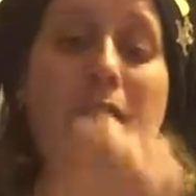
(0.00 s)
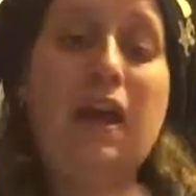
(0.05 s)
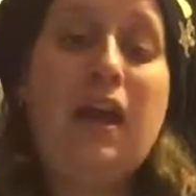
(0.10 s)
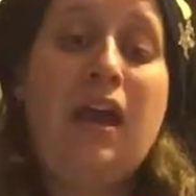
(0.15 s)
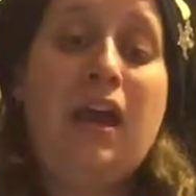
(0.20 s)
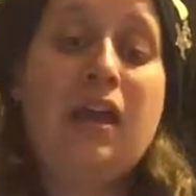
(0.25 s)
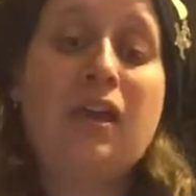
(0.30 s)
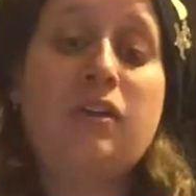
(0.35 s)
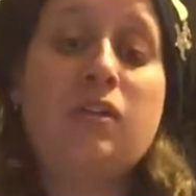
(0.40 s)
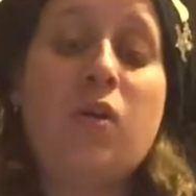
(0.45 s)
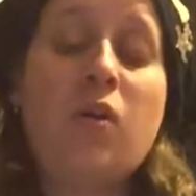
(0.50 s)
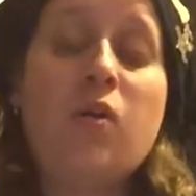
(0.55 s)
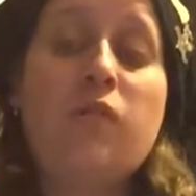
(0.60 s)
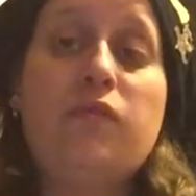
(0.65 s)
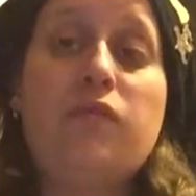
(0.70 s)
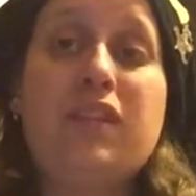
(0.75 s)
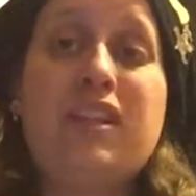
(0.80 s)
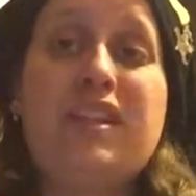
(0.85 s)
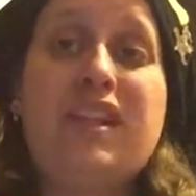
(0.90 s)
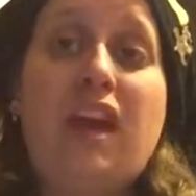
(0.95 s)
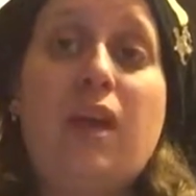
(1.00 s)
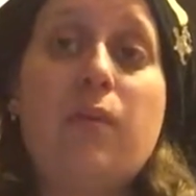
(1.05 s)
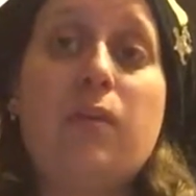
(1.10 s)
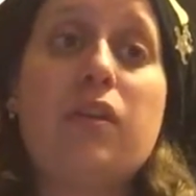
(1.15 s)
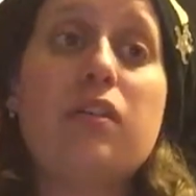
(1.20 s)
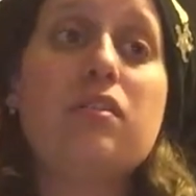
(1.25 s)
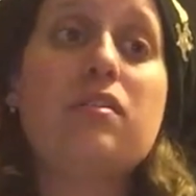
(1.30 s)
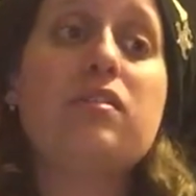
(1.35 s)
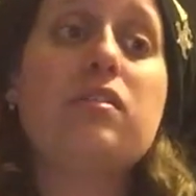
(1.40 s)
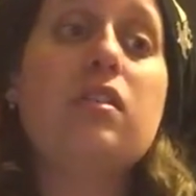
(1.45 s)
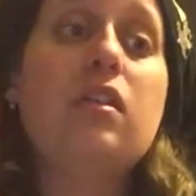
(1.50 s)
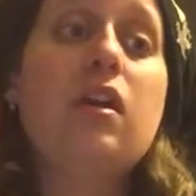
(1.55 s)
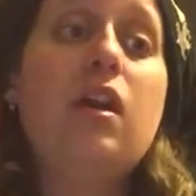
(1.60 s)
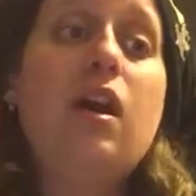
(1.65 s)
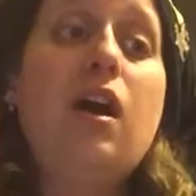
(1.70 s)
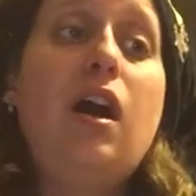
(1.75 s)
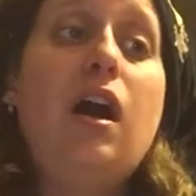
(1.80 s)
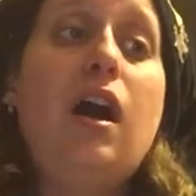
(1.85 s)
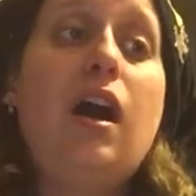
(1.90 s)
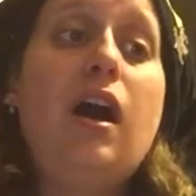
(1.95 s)
and hopefully that works.
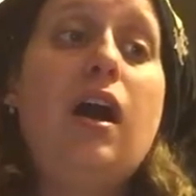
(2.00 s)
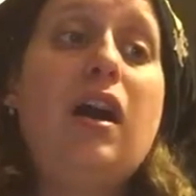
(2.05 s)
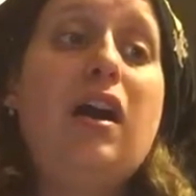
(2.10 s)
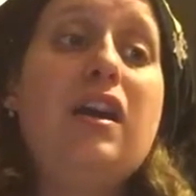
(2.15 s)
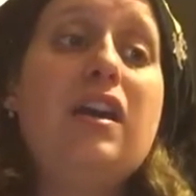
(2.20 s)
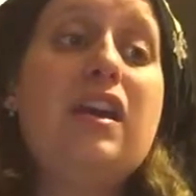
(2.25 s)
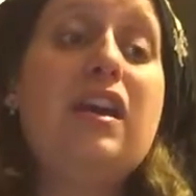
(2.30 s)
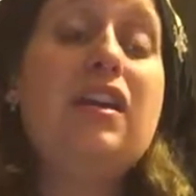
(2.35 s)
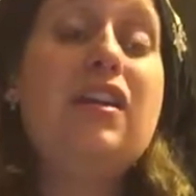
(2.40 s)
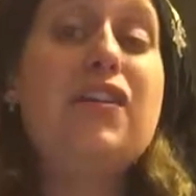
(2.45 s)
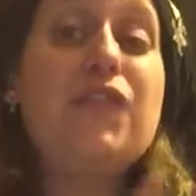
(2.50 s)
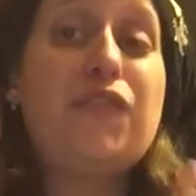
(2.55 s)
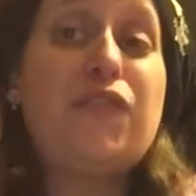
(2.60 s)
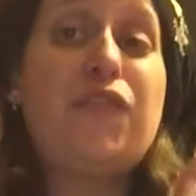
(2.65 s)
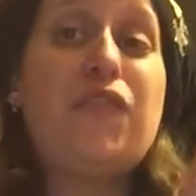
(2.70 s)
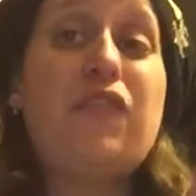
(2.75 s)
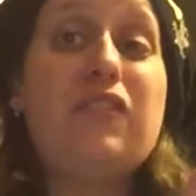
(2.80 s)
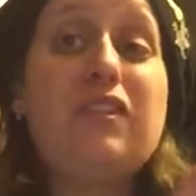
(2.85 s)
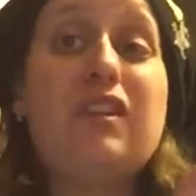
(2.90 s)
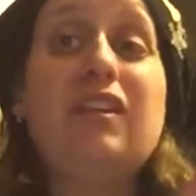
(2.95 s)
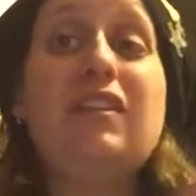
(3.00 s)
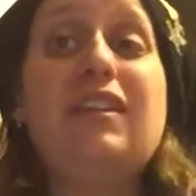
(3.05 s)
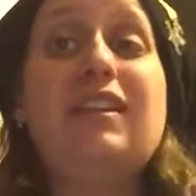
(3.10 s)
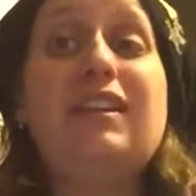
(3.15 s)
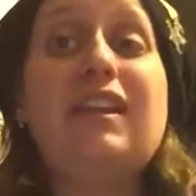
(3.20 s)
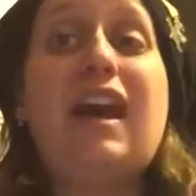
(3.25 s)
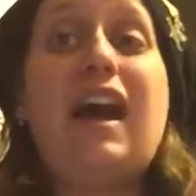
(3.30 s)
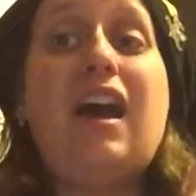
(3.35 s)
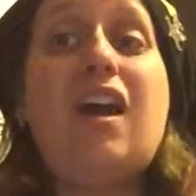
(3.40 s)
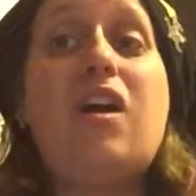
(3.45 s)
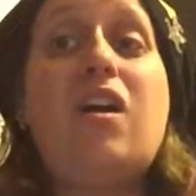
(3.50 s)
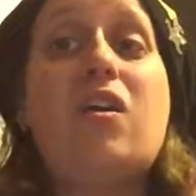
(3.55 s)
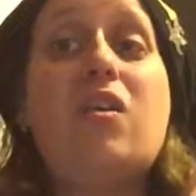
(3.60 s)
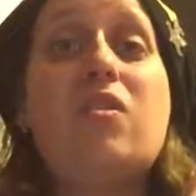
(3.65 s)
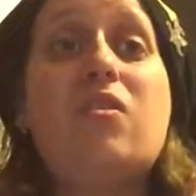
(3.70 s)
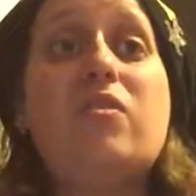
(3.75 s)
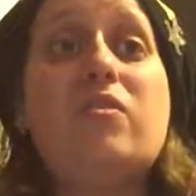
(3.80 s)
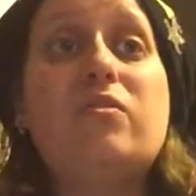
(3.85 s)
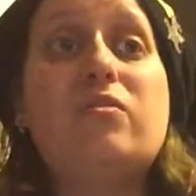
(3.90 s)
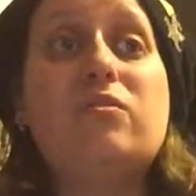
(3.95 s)
If they'll
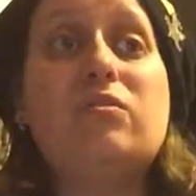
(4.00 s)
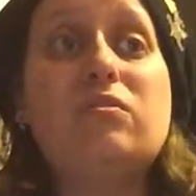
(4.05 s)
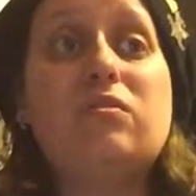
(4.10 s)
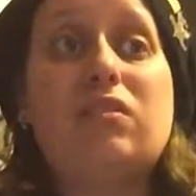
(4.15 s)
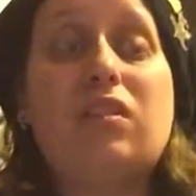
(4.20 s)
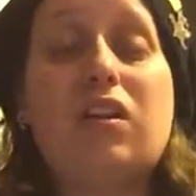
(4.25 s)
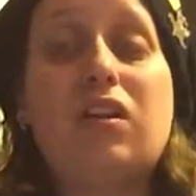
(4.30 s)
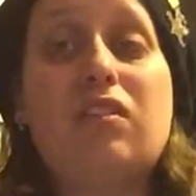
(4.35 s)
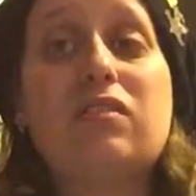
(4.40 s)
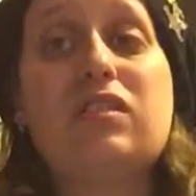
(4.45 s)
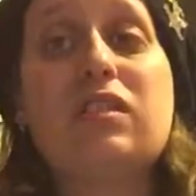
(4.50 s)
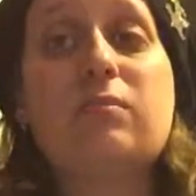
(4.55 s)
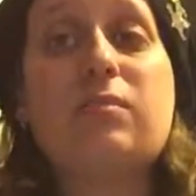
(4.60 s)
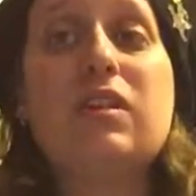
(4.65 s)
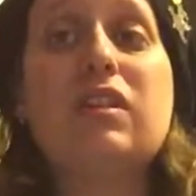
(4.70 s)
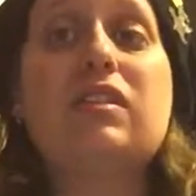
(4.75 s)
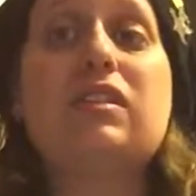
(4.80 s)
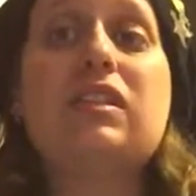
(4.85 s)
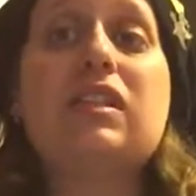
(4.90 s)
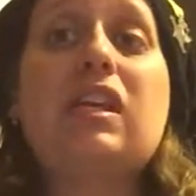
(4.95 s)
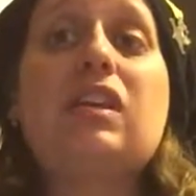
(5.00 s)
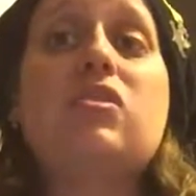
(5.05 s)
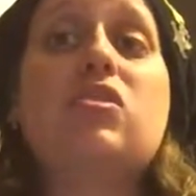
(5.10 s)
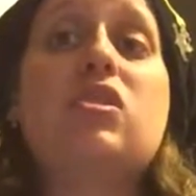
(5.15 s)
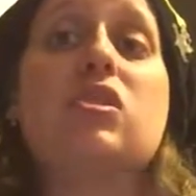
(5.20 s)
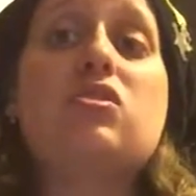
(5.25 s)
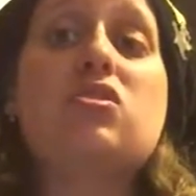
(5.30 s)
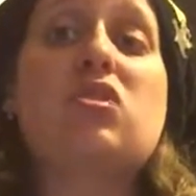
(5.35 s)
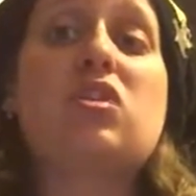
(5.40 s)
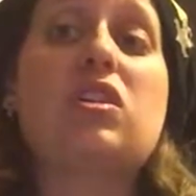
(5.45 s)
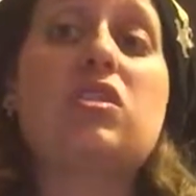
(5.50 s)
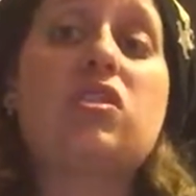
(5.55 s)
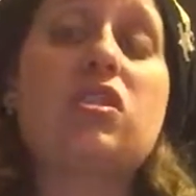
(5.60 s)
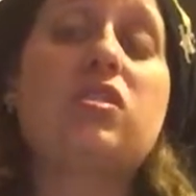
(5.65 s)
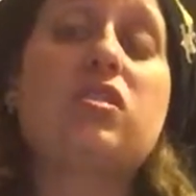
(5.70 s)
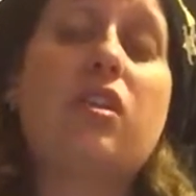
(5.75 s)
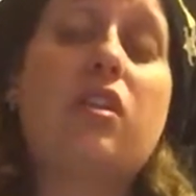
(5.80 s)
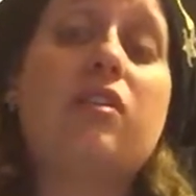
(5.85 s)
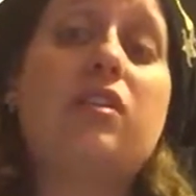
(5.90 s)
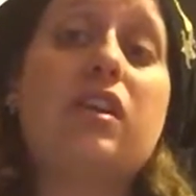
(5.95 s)
allow her to be a stage ninja, because
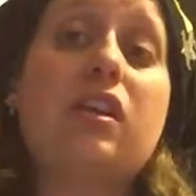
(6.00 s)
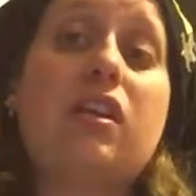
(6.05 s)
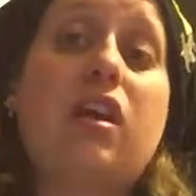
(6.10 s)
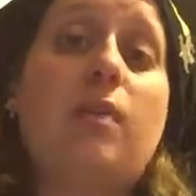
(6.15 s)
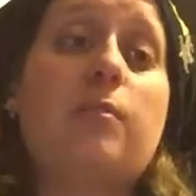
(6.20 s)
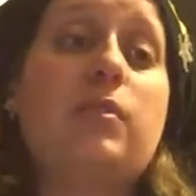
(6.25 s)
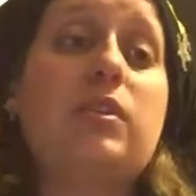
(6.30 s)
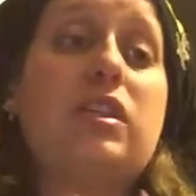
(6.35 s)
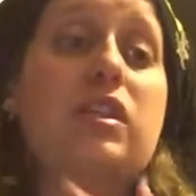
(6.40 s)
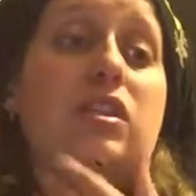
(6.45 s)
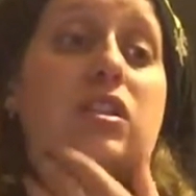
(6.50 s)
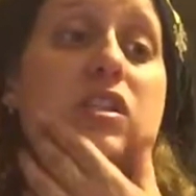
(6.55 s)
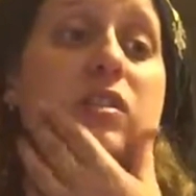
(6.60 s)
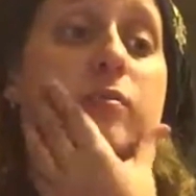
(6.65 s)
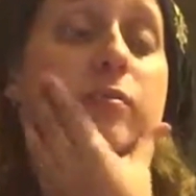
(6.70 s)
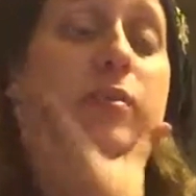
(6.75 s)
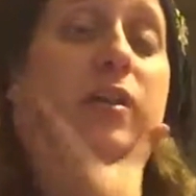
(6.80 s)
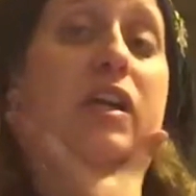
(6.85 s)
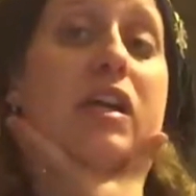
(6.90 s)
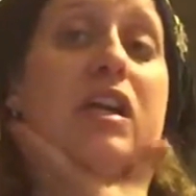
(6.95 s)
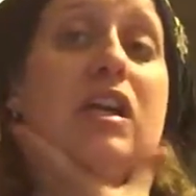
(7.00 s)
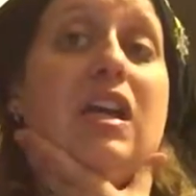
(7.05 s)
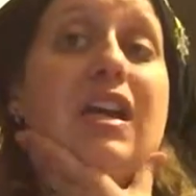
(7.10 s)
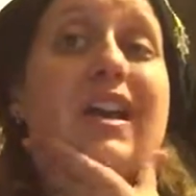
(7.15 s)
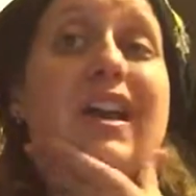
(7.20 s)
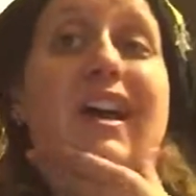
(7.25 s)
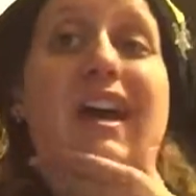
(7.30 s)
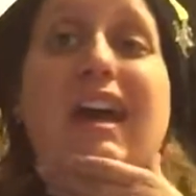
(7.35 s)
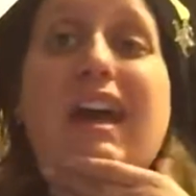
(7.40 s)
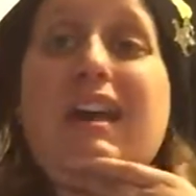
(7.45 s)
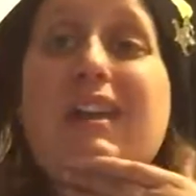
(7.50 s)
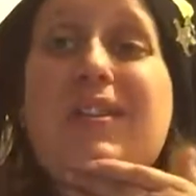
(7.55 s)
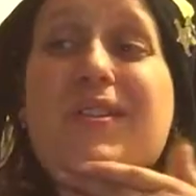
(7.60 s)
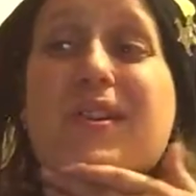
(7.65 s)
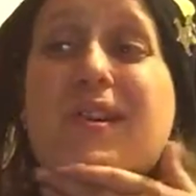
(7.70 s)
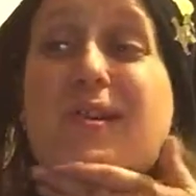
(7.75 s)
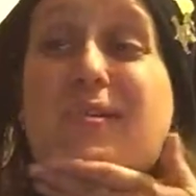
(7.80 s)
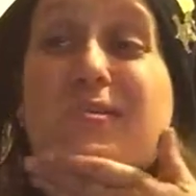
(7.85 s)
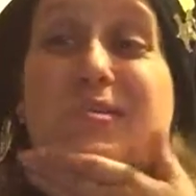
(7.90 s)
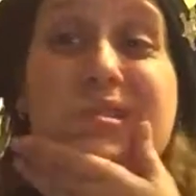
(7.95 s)
she's already in competition, but I don't
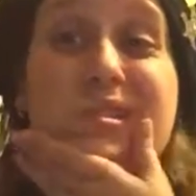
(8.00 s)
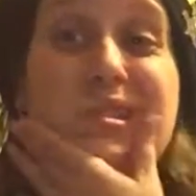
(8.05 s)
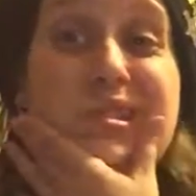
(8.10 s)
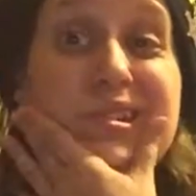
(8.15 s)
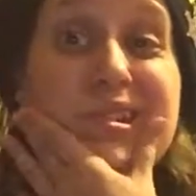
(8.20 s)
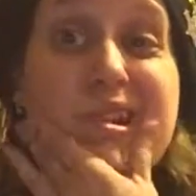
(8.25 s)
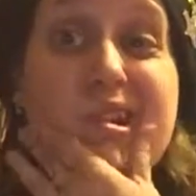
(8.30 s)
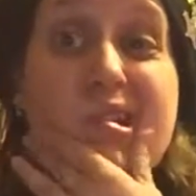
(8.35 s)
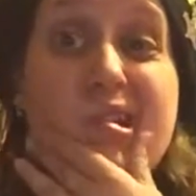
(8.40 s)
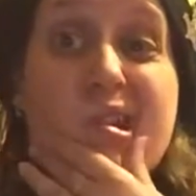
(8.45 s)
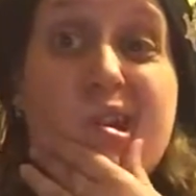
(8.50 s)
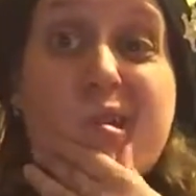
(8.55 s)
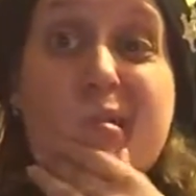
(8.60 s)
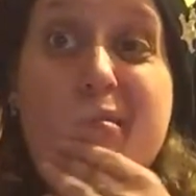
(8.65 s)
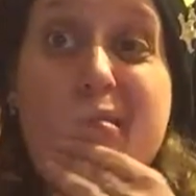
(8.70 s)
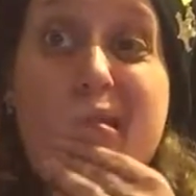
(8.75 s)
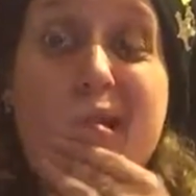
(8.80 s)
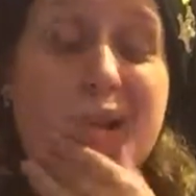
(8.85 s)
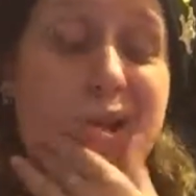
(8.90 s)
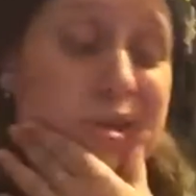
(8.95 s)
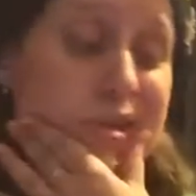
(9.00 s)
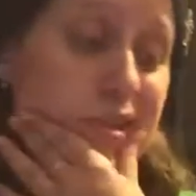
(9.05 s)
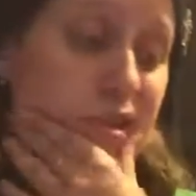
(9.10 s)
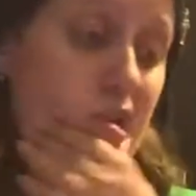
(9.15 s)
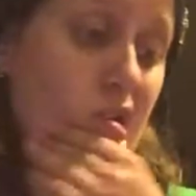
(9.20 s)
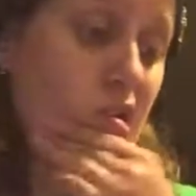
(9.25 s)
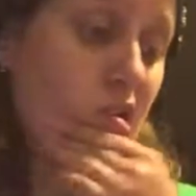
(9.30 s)
know, we'll see how that works.